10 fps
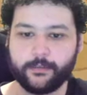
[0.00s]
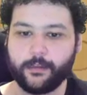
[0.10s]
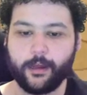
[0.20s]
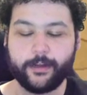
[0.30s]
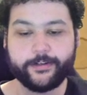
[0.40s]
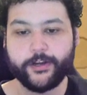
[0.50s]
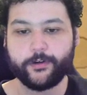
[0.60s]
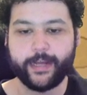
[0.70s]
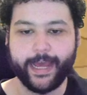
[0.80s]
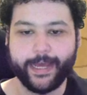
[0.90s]

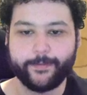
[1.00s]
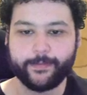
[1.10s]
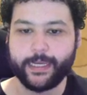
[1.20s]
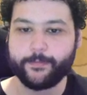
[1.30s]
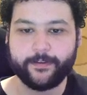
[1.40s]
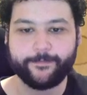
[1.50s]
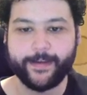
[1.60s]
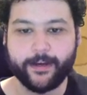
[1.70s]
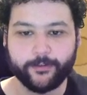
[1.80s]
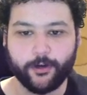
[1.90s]
Unknown M can be
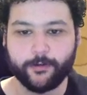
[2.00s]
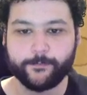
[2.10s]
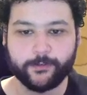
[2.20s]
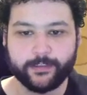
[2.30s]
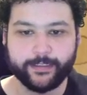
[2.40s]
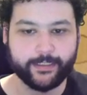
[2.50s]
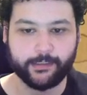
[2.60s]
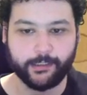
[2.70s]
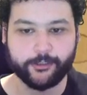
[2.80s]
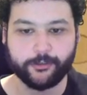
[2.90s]
found over in the Sludge